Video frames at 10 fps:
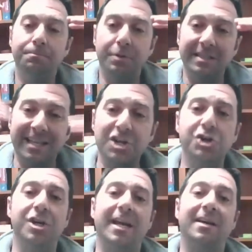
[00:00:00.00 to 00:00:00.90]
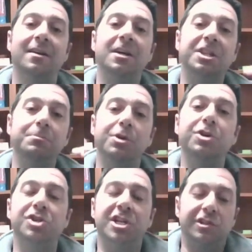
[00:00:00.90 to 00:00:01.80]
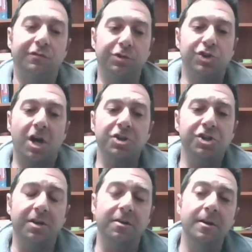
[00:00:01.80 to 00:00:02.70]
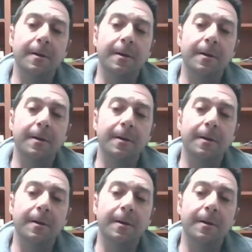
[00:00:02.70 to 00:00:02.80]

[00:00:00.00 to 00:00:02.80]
positioning the mucogingival junction.